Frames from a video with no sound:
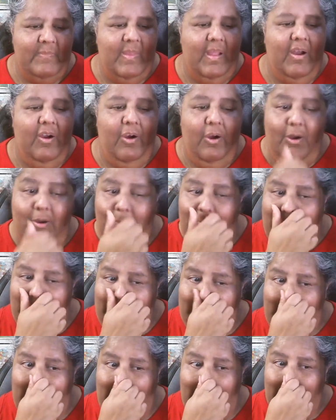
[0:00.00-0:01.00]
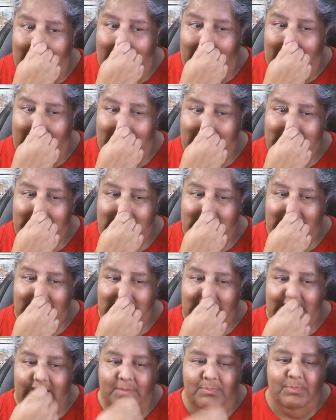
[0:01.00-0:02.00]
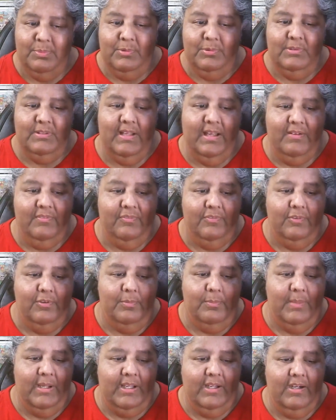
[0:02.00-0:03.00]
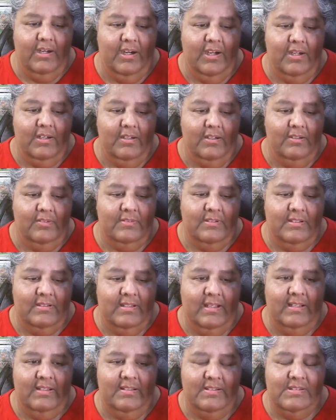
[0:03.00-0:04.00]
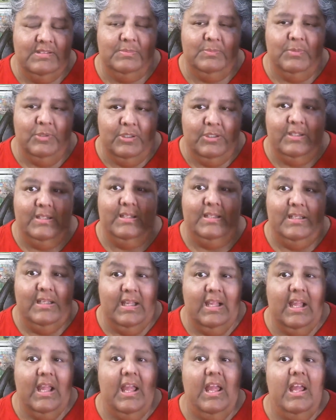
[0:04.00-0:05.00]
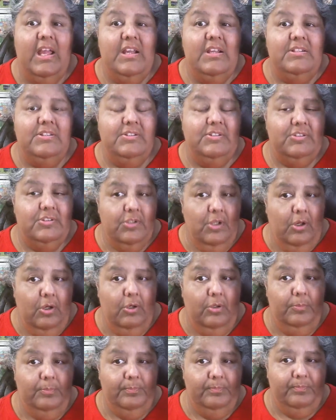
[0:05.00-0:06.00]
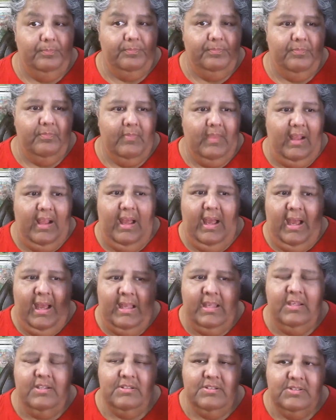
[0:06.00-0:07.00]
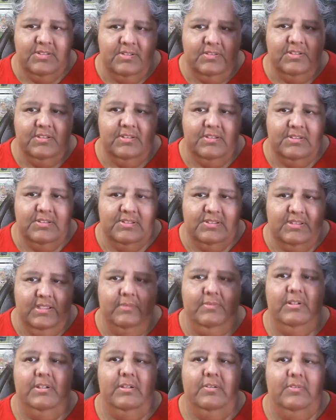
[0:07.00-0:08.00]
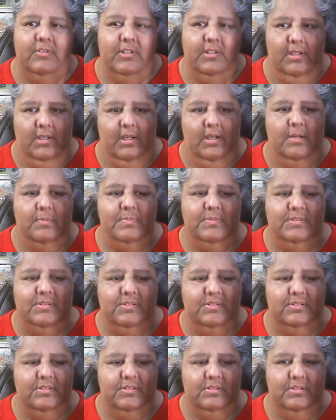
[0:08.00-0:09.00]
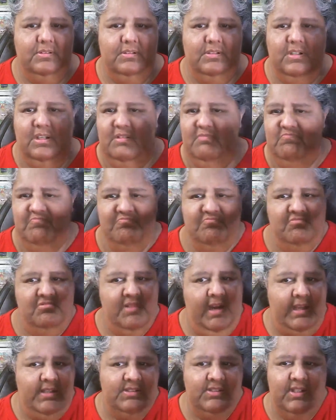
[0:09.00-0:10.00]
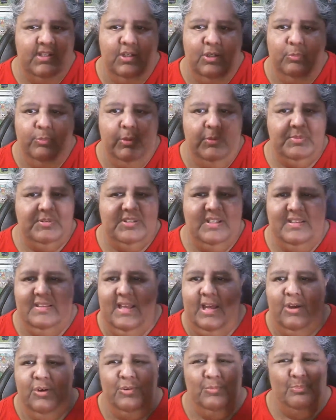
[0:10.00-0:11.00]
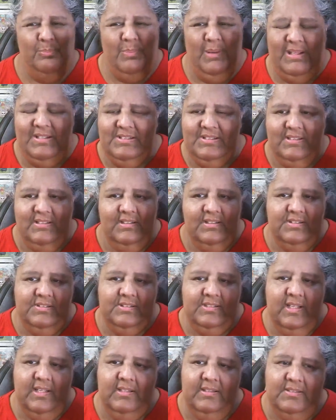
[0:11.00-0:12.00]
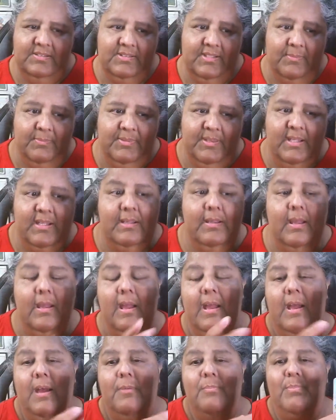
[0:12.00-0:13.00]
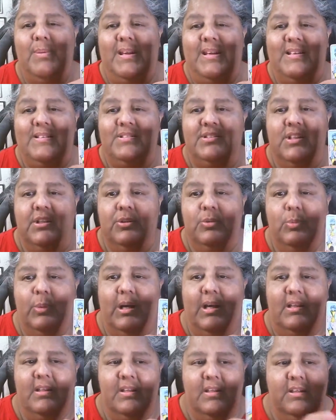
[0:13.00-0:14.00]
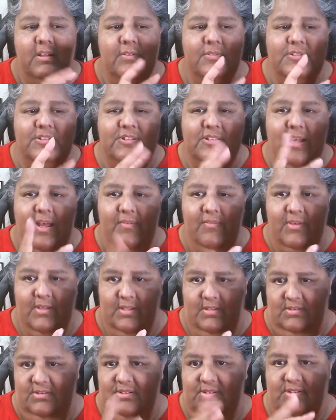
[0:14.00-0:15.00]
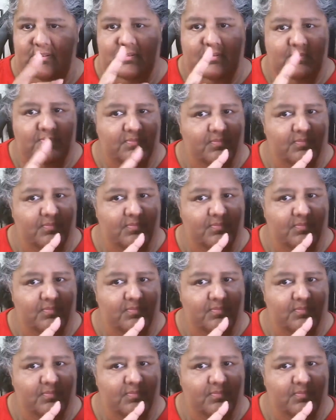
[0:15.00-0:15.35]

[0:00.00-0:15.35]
Oh my God, Alexa says I pulled that for my card of the day this morning. So I consider the Seven of Cups, right side up, upside down, basically saying the same thing, because the duality of sevens,